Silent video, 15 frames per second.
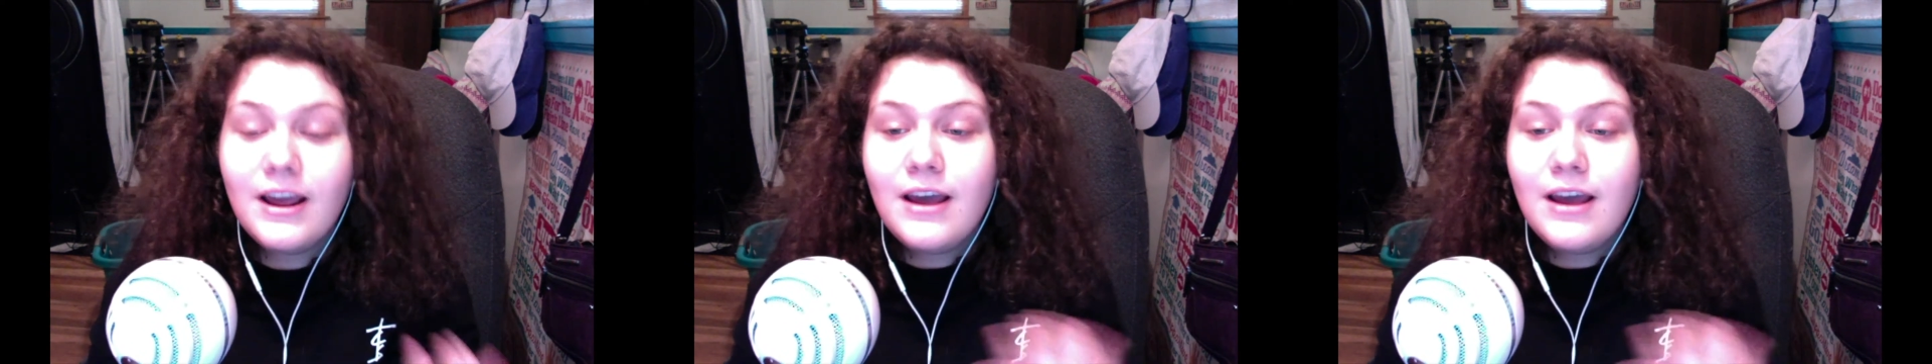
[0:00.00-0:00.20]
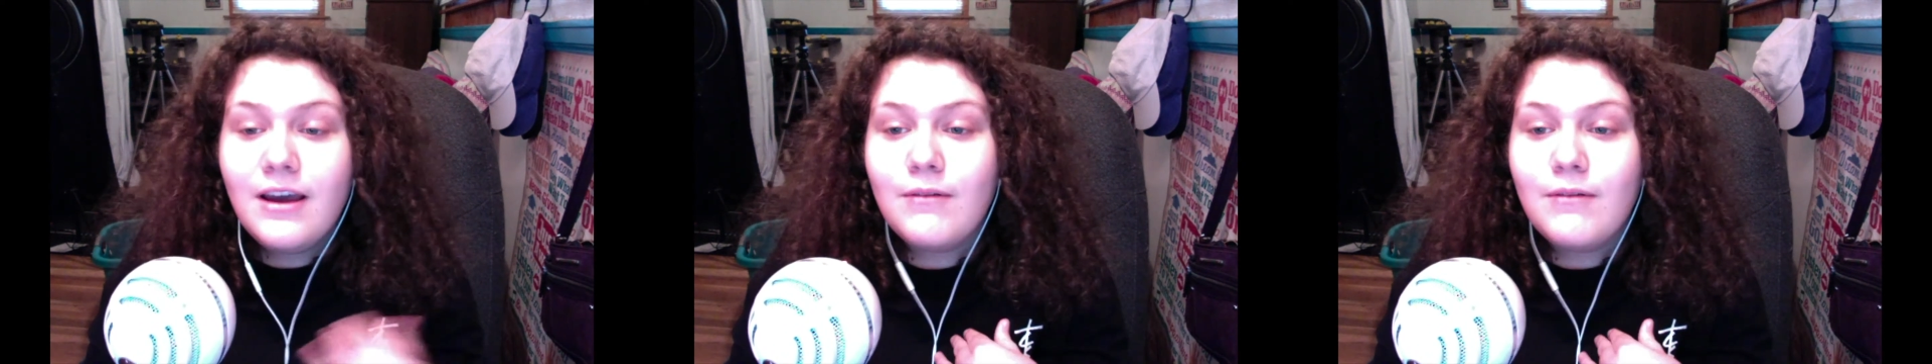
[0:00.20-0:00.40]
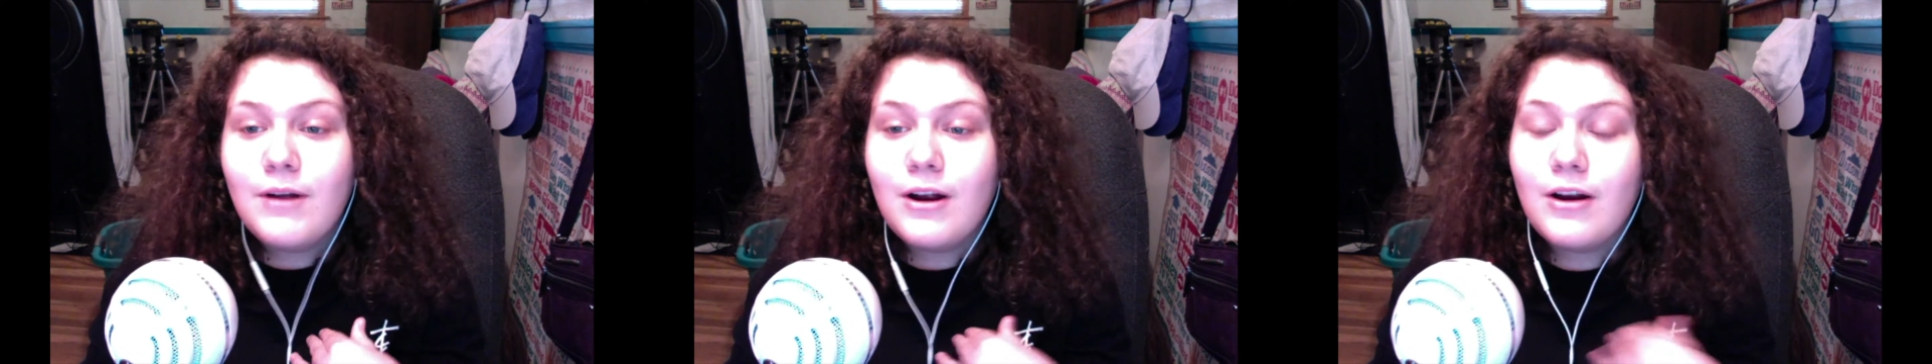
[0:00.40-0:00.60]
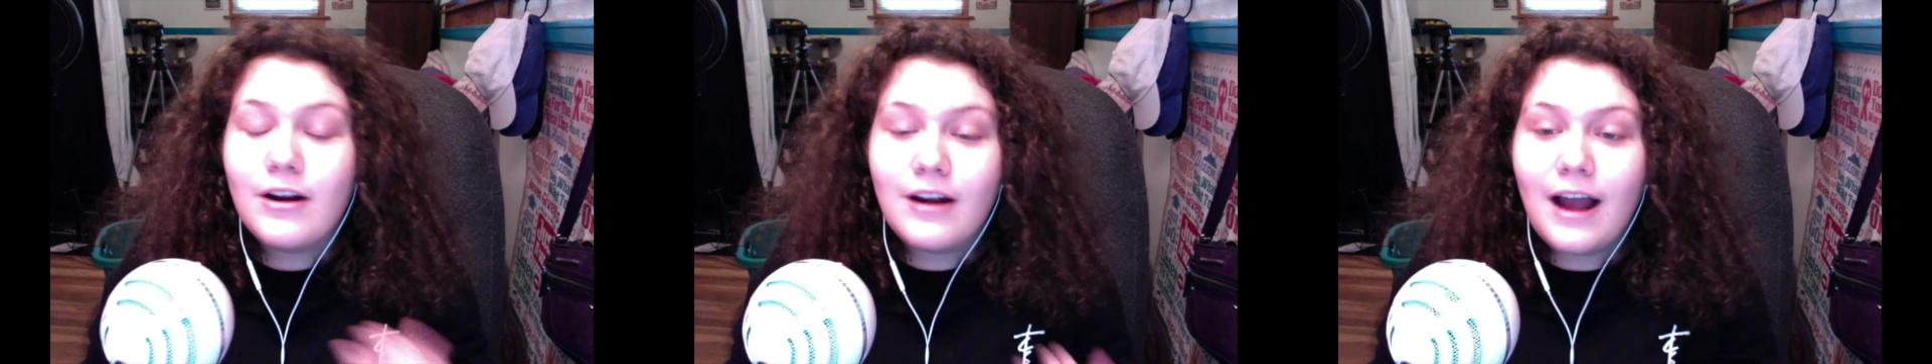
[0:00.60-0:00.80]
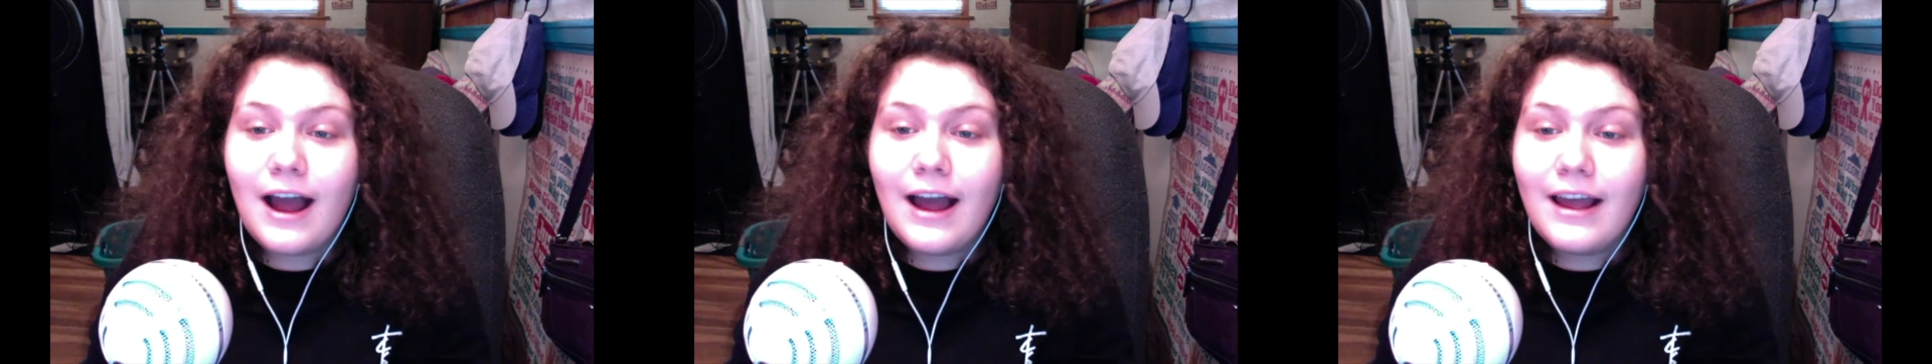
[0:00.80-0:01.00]
where
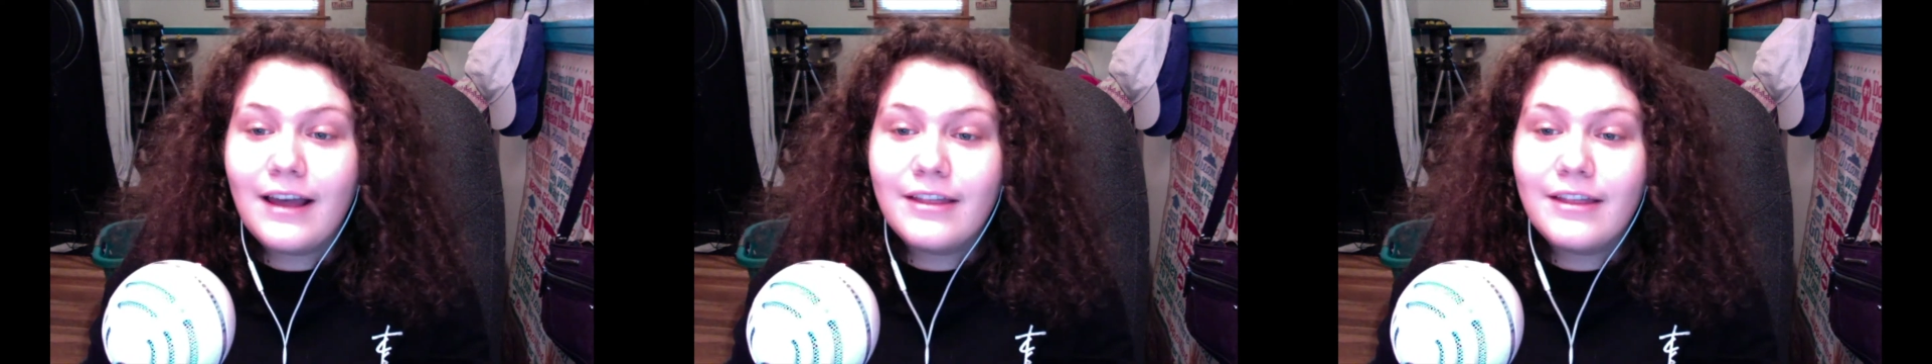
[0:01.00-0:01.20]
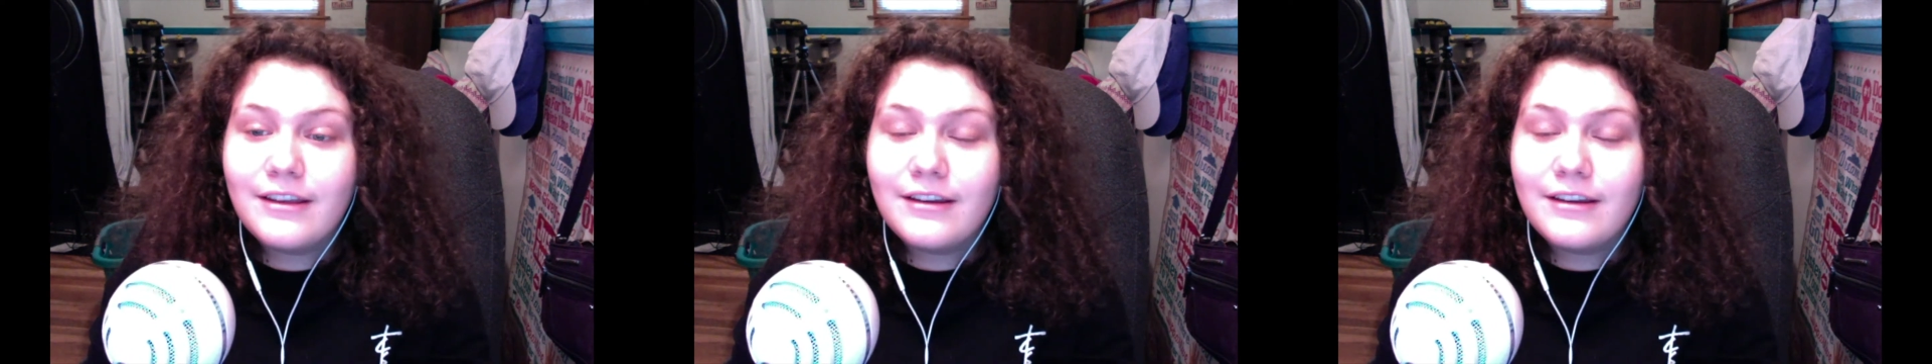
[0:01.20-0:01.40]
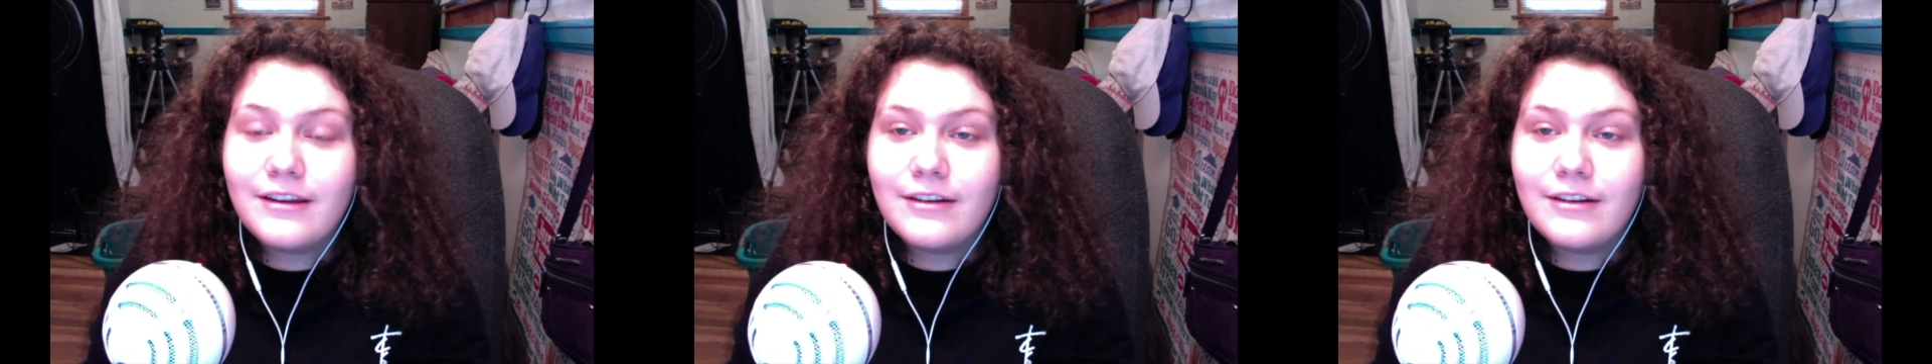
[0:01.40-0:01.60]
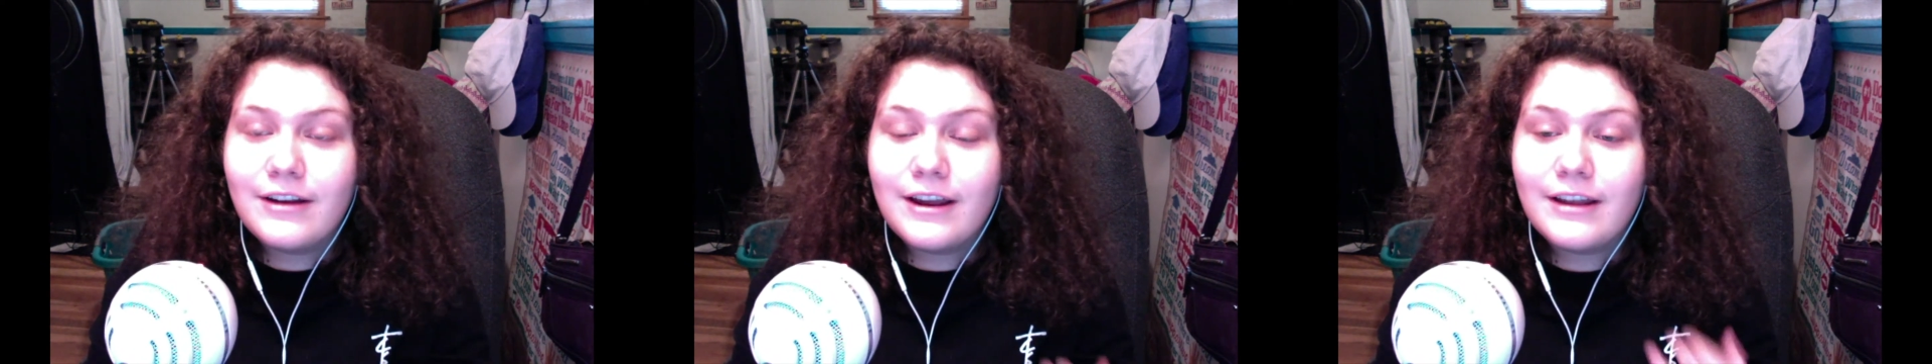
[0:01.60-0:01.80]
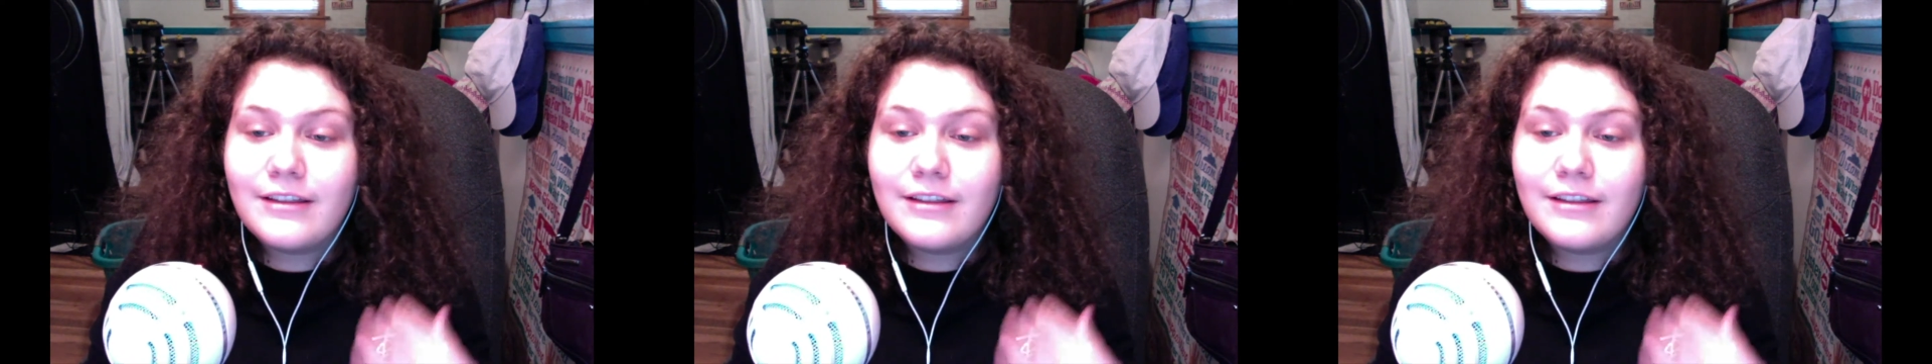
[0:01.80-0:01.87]
I, on the other hand,